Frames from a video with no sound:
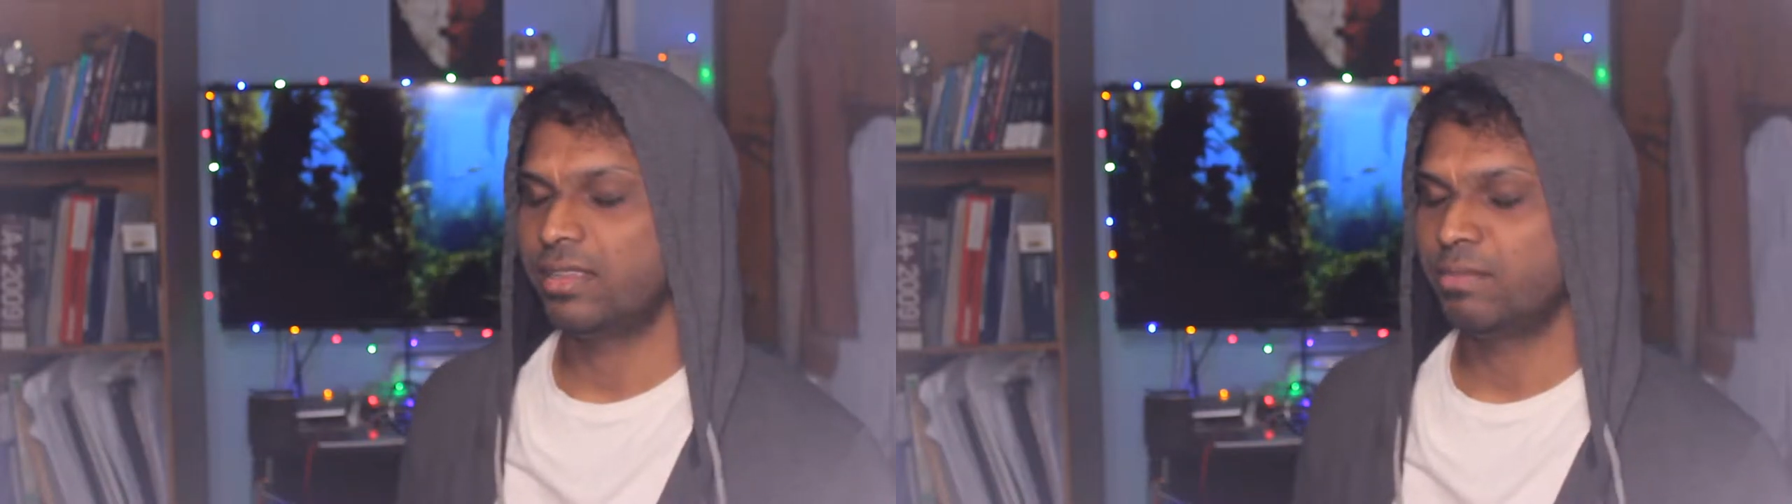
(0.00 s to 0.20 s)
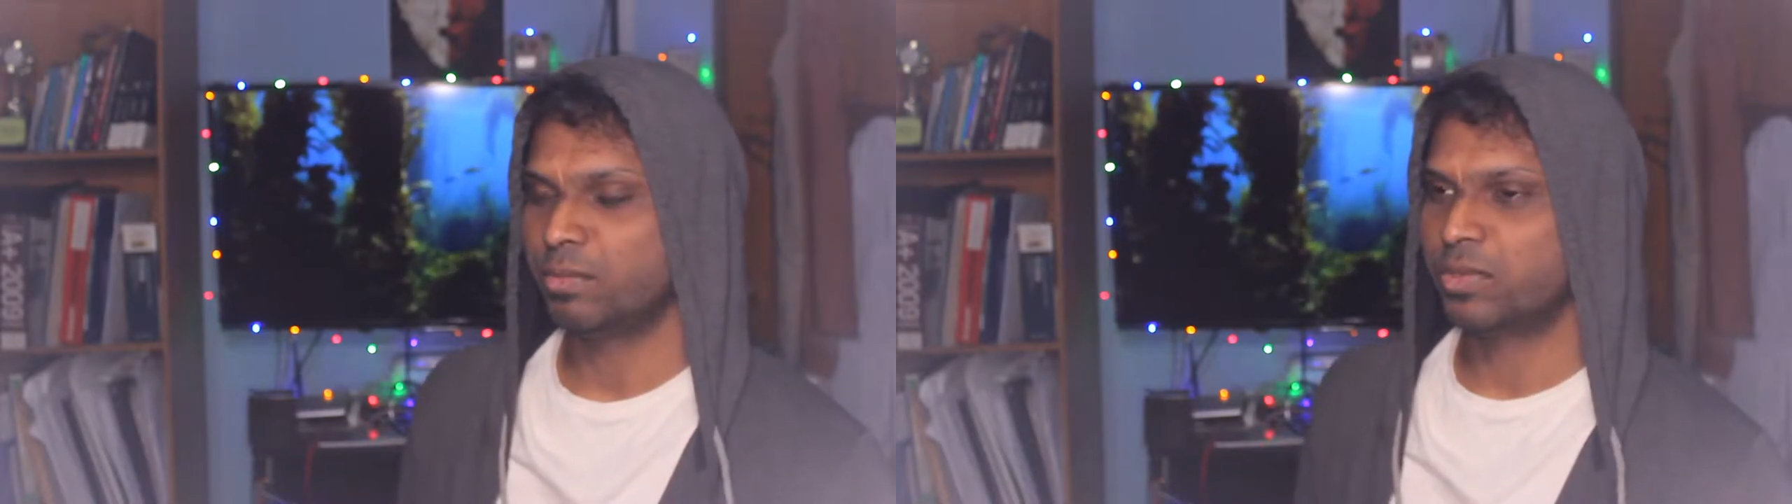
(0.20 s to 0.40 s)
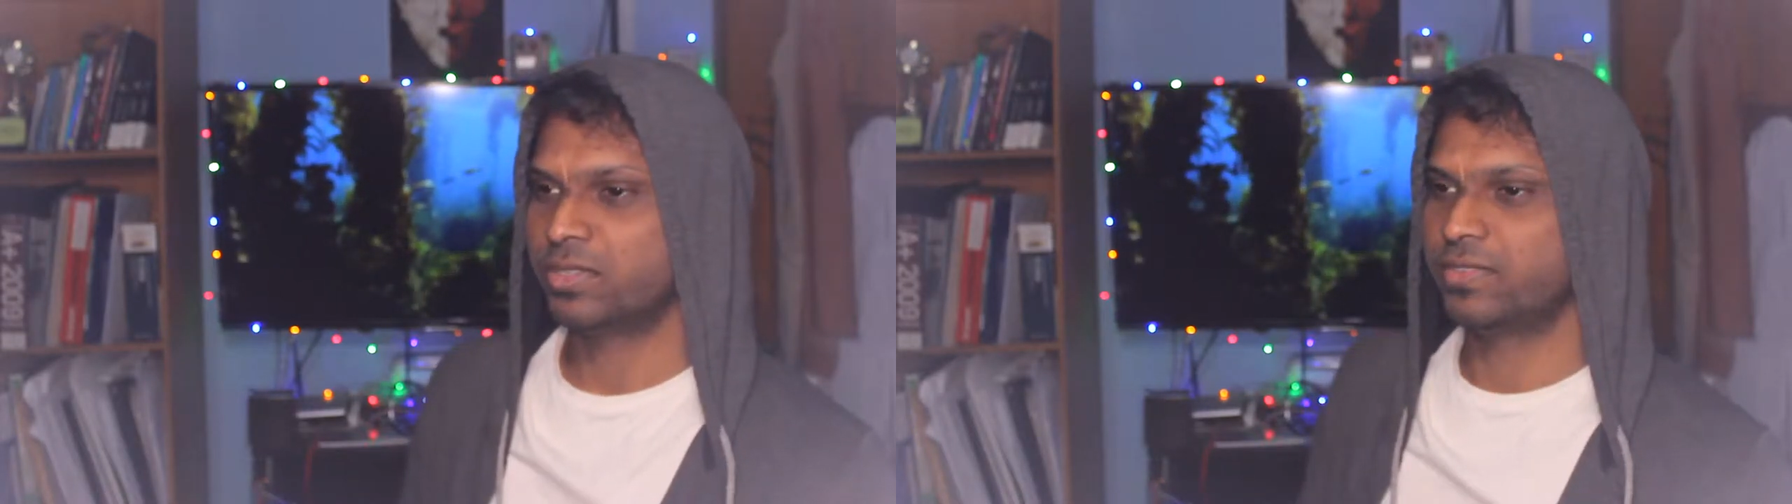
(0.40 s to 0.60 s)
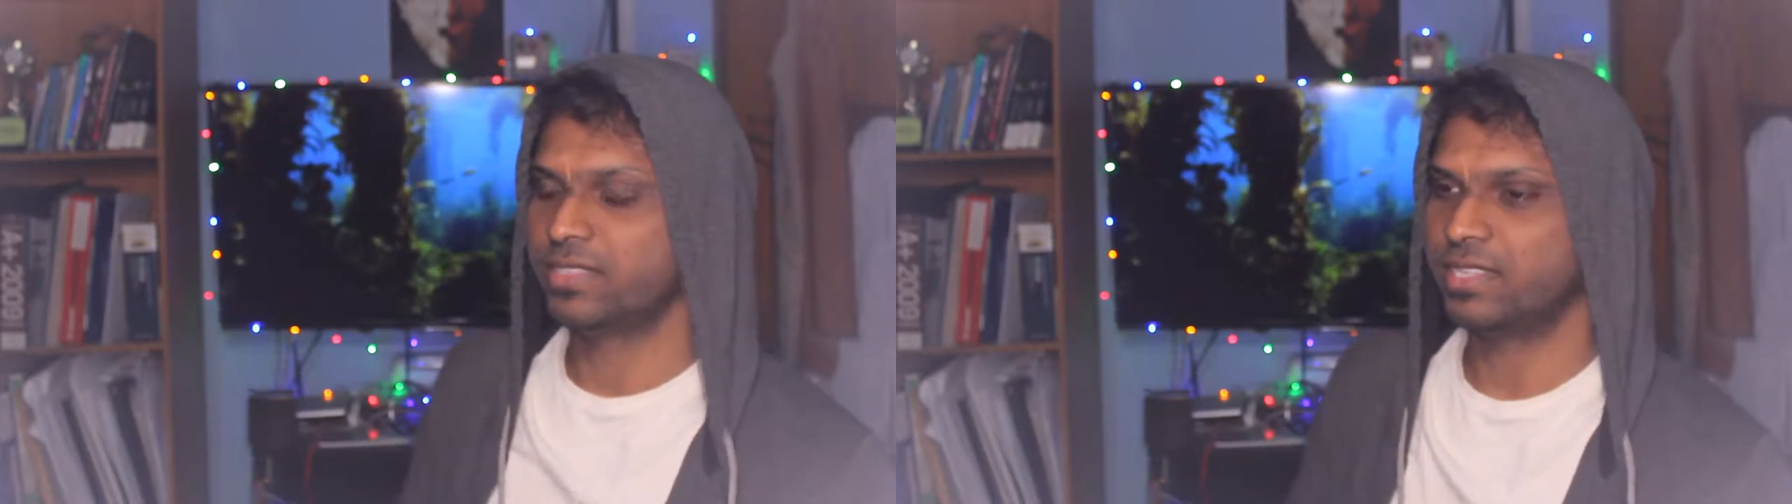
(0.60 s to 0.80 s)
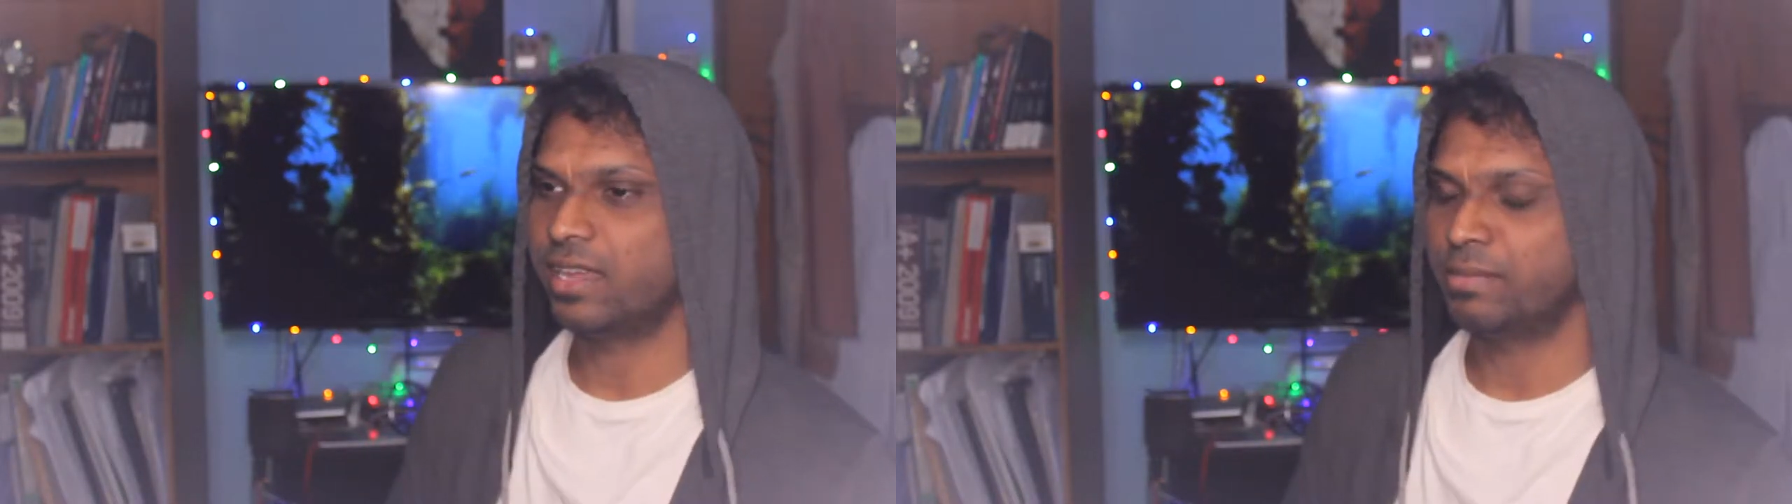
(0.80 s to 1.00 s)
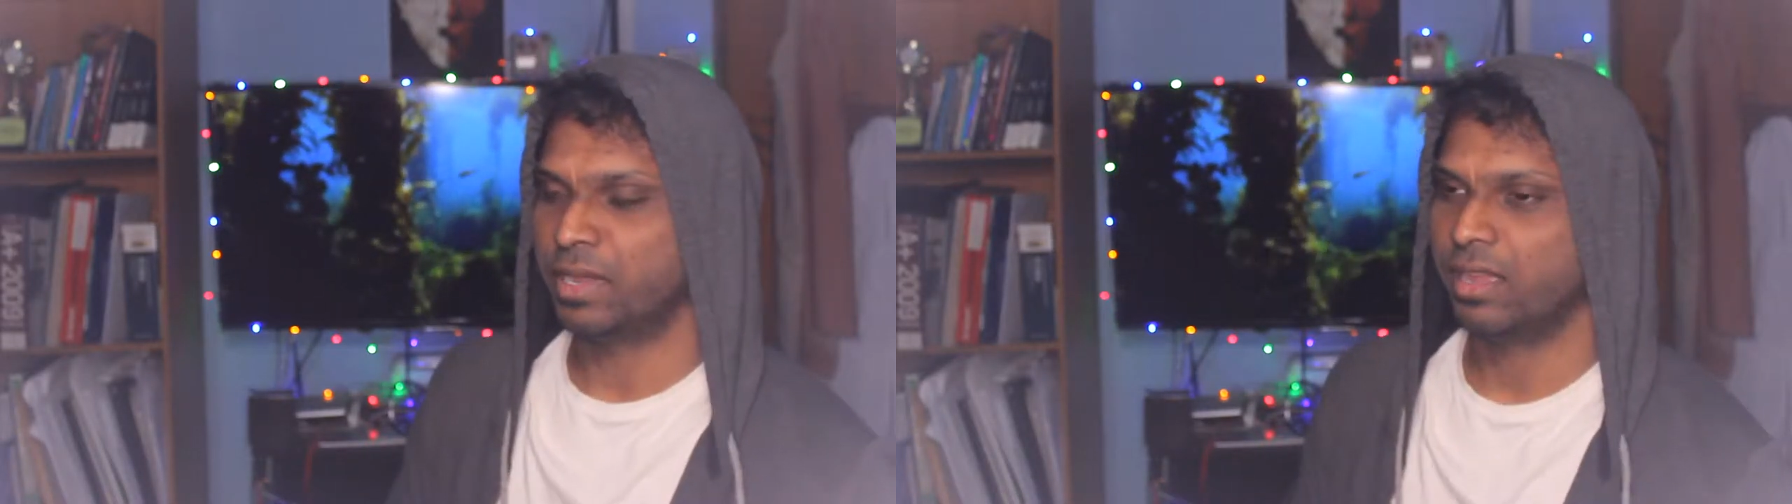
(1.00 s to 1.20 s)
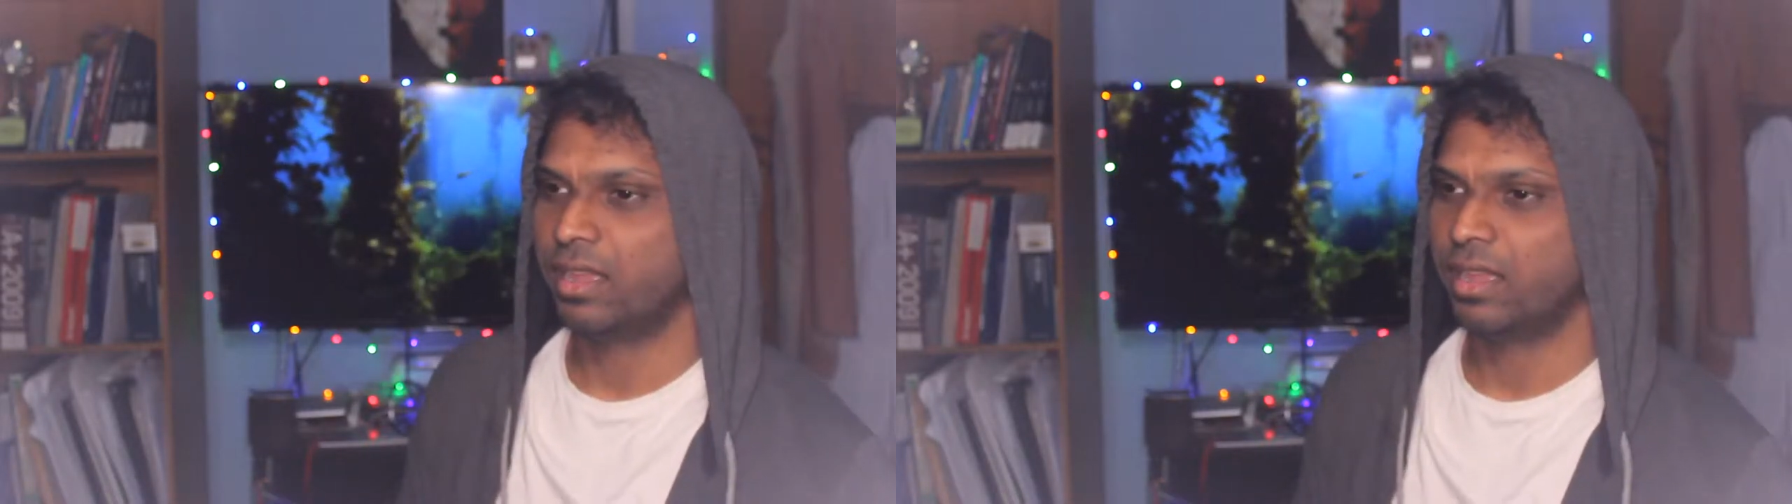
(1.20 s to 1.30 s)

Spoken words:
him most of the time,